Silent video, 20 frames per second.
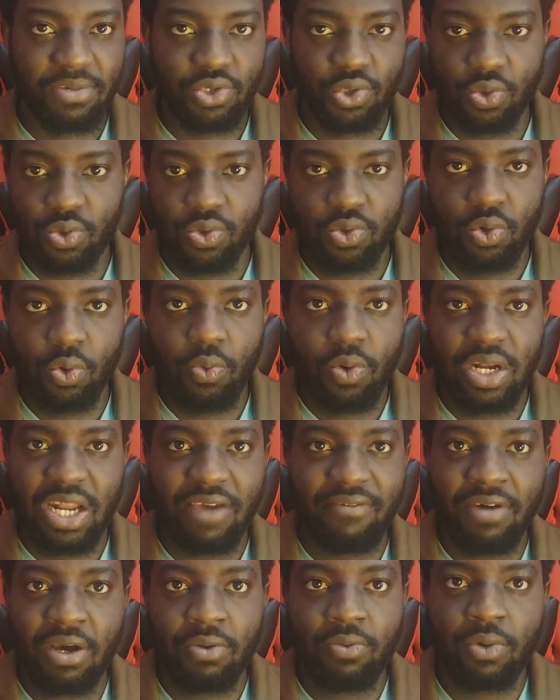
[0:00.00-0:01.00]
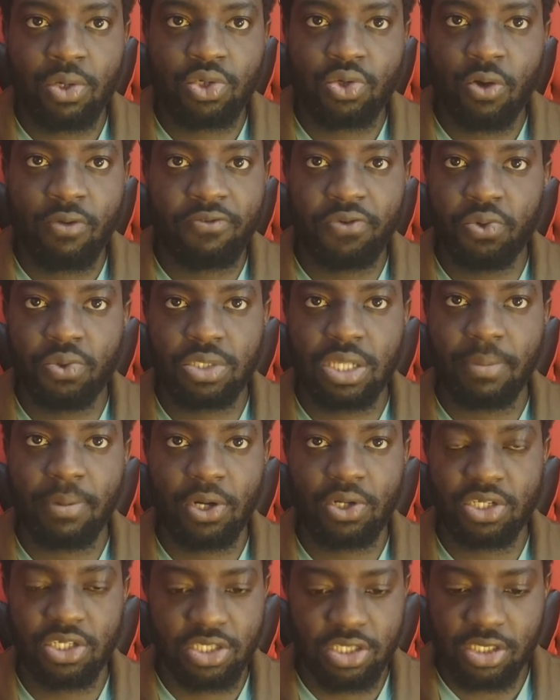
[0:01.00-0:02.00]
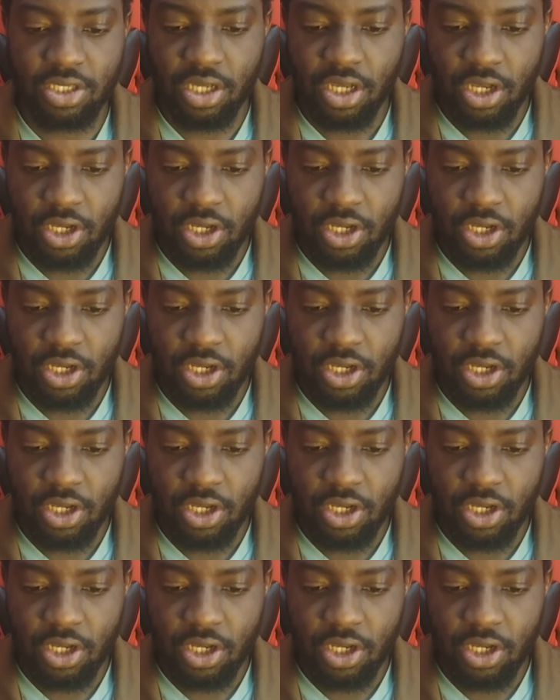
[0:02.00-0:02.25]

So no one ever was confused about this.